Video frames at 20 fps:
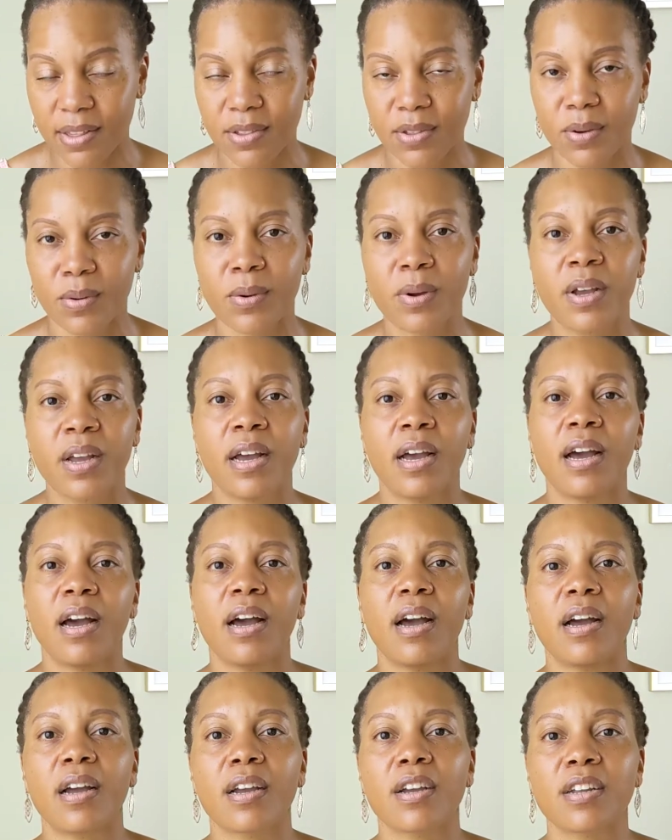So
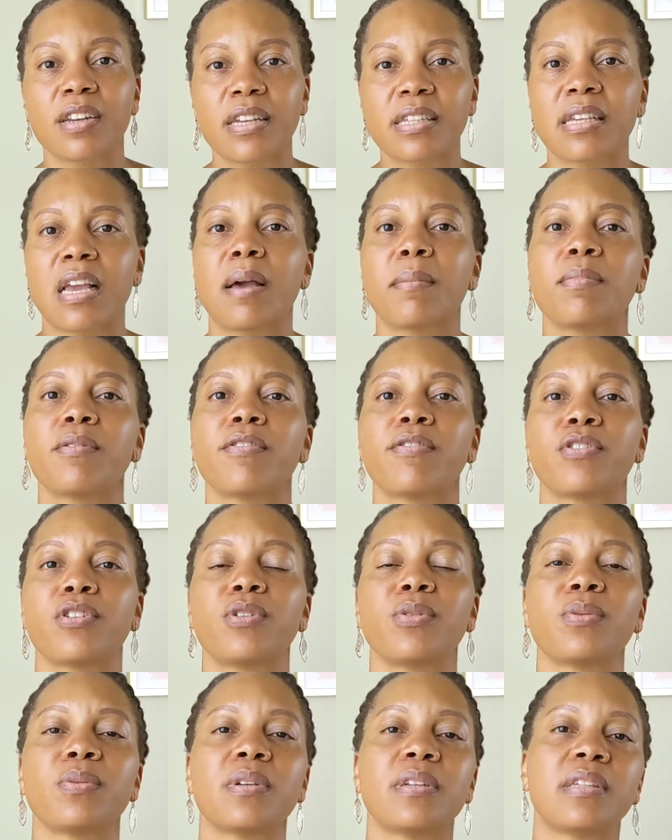a good example for
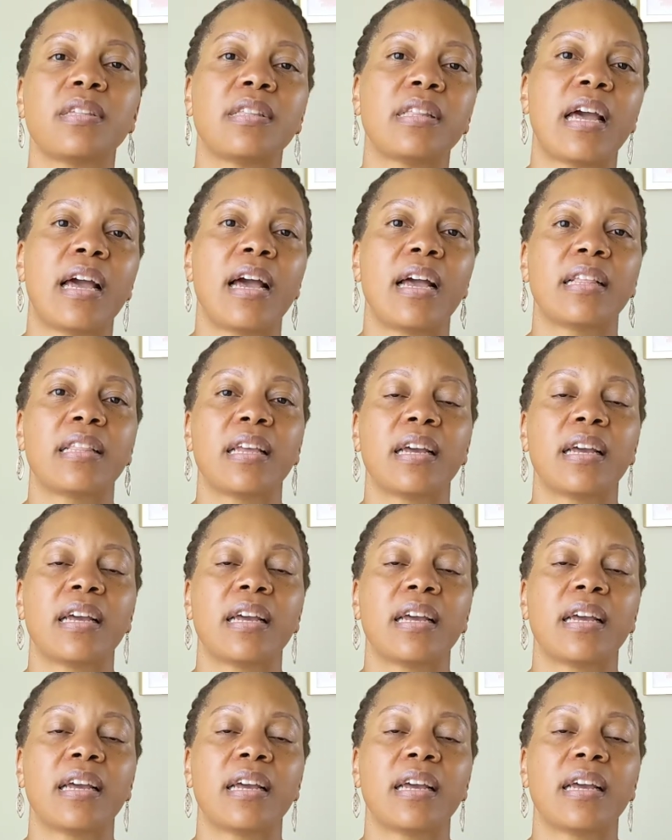you is that